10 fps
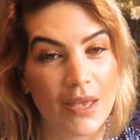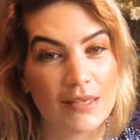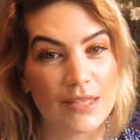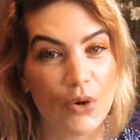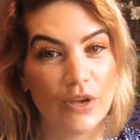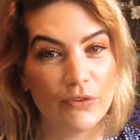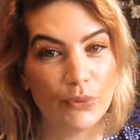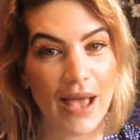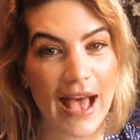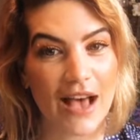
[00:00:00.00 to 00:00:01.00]
So if you
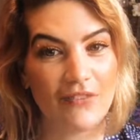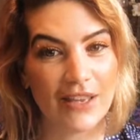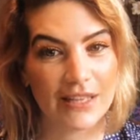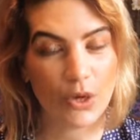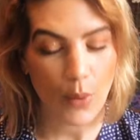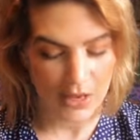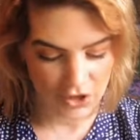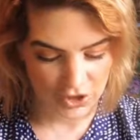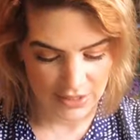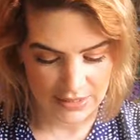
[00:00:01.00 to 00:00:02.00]
have any
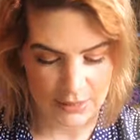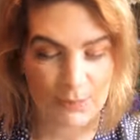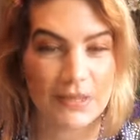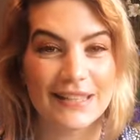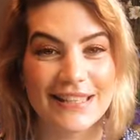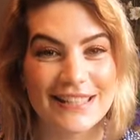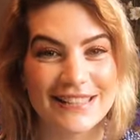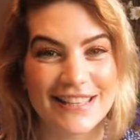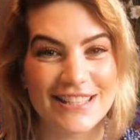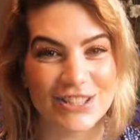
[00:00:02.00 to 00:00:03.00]
questions,
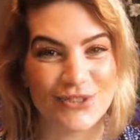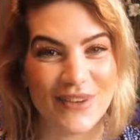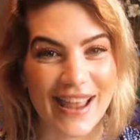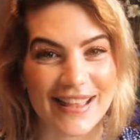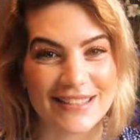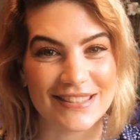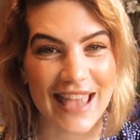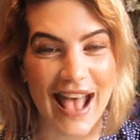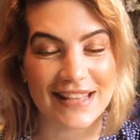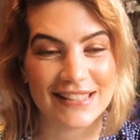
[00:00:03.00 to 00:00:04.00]
please do
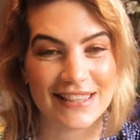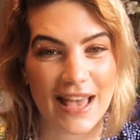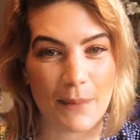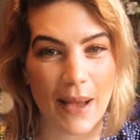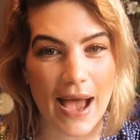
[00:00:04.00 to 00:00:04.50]
ask them.